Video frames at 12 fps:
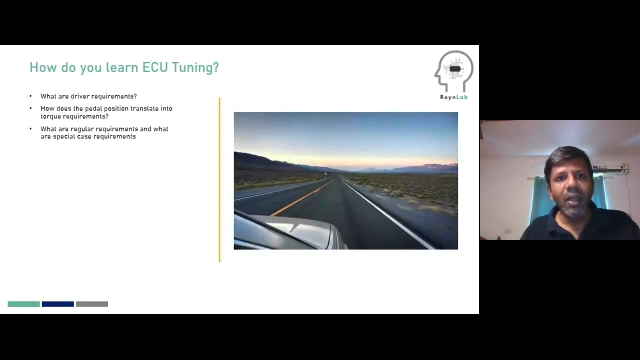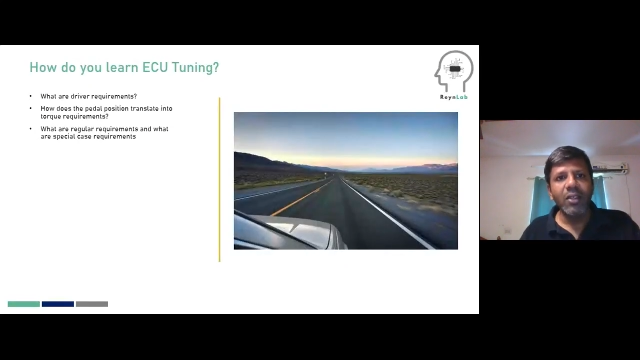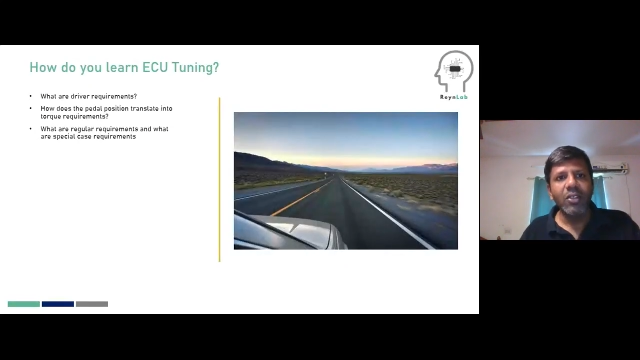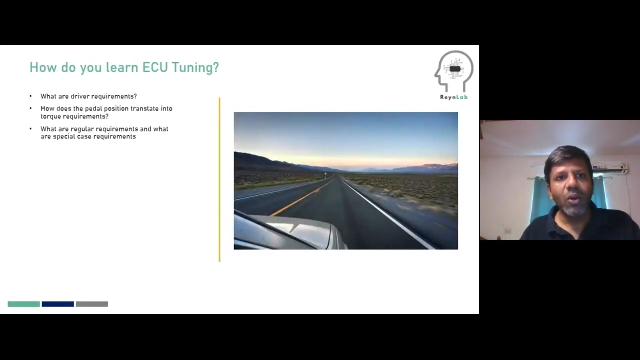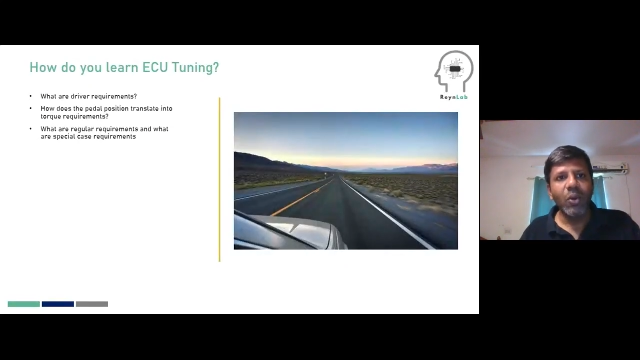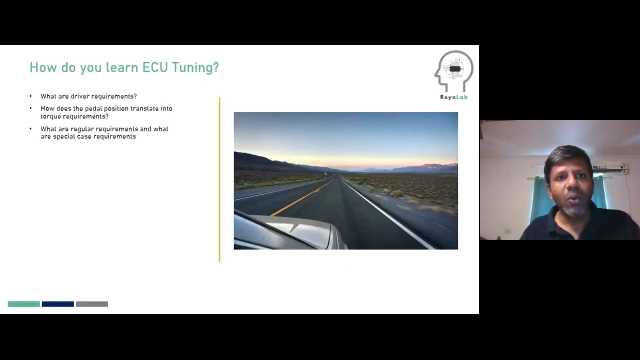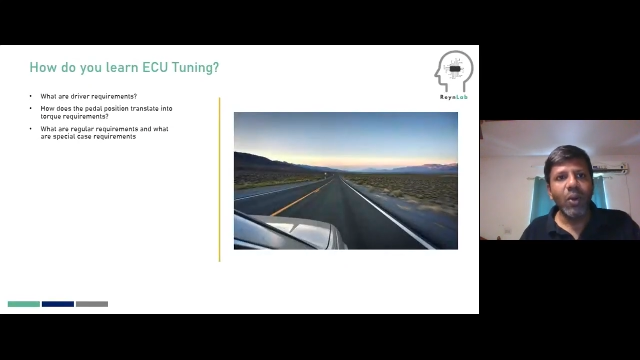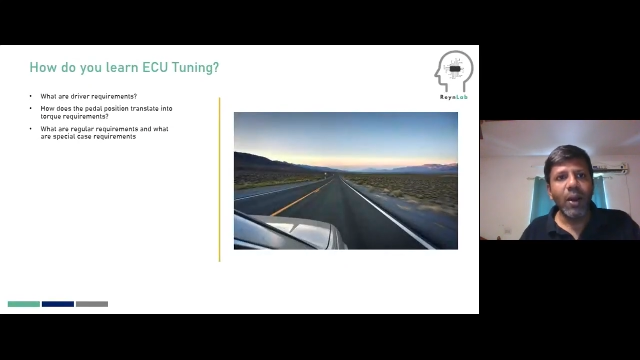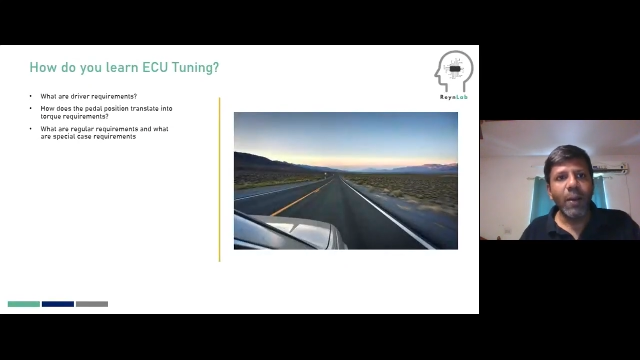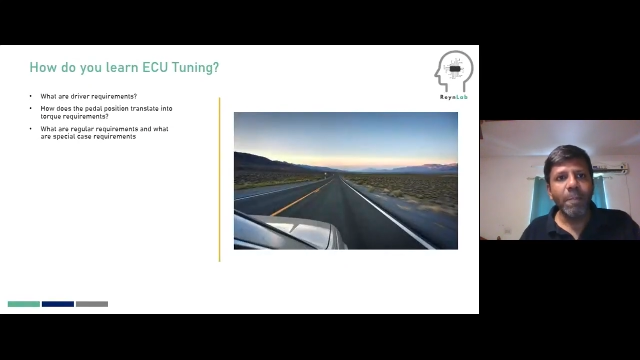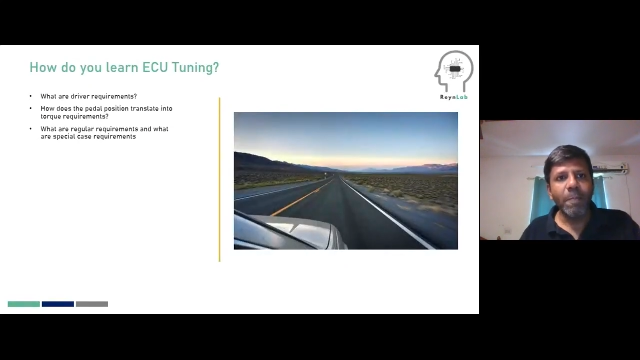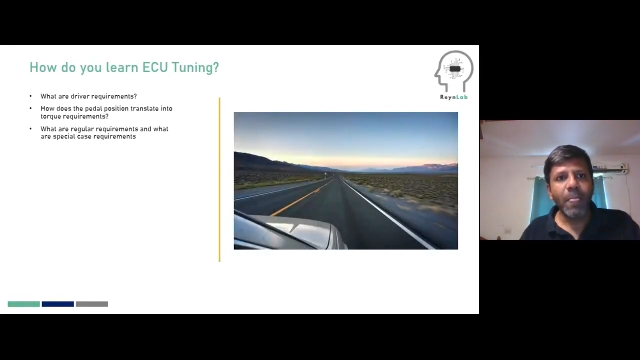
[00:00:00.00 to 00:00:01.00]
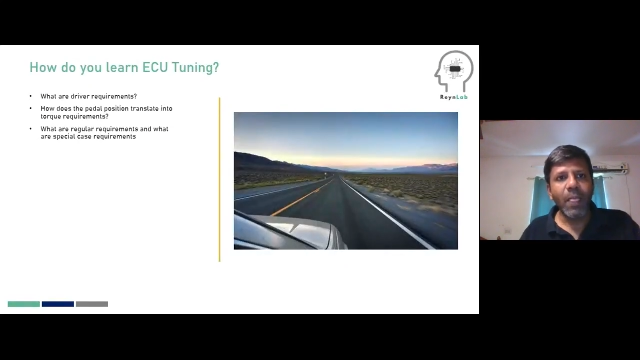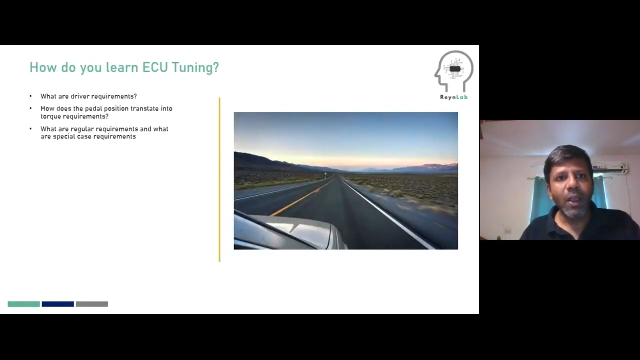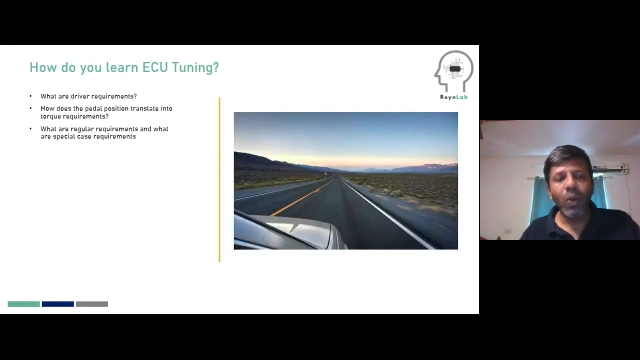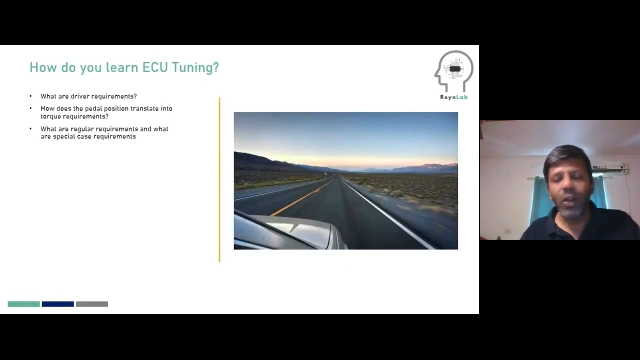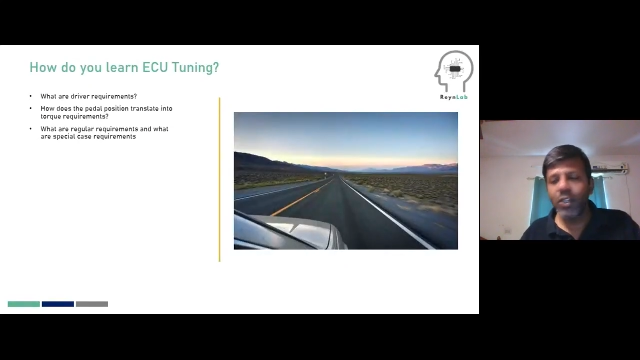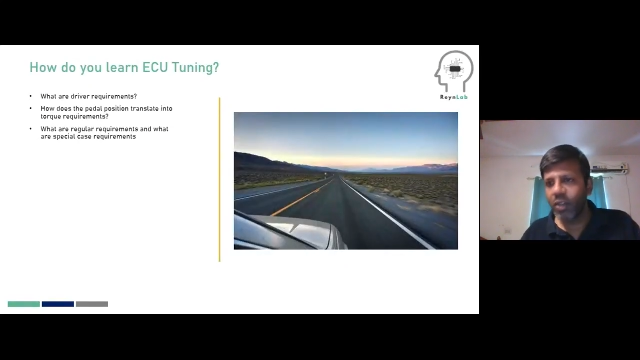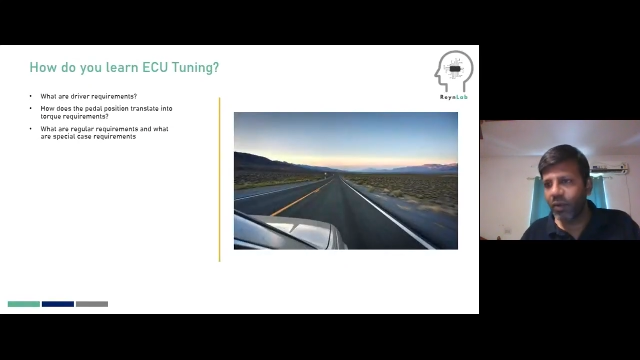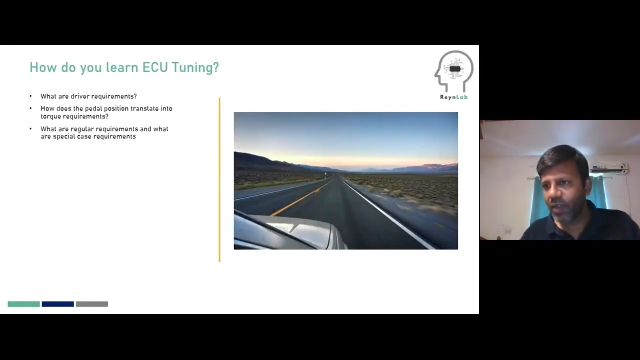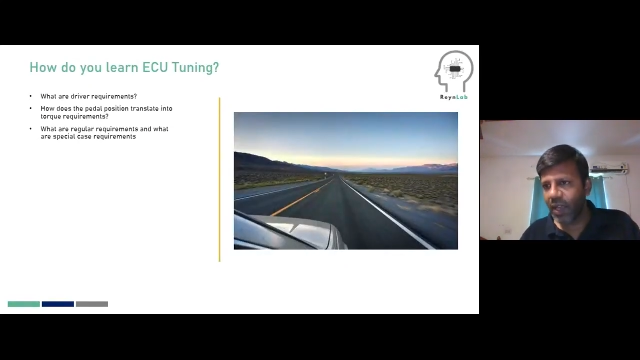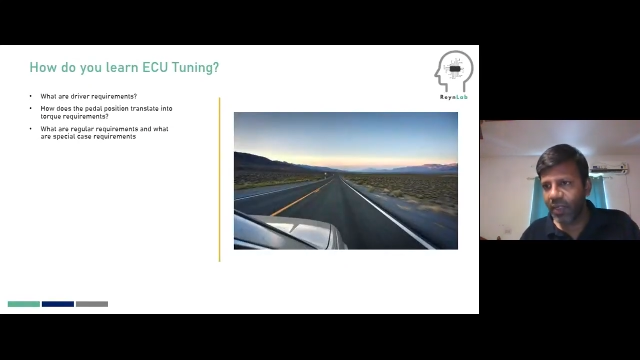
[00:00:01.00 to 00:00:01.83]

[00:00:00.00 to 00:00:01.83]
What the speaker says: So once you have done